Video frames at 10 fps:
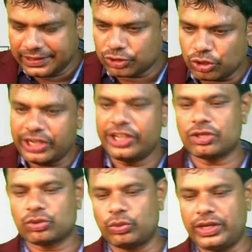So dear
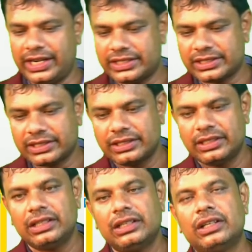students,
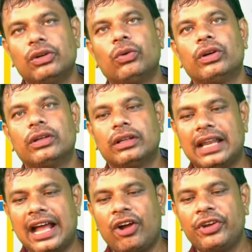
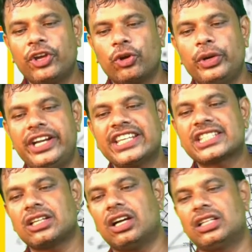now here we
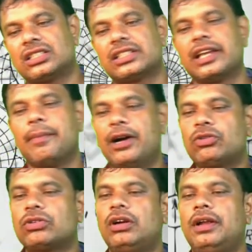discuss
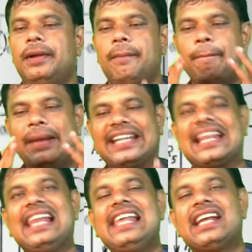about
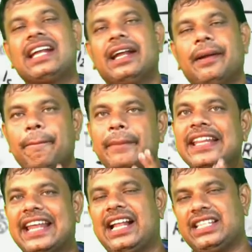metallic
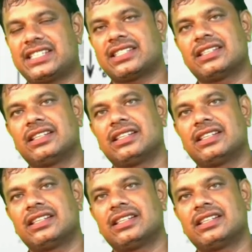minerals.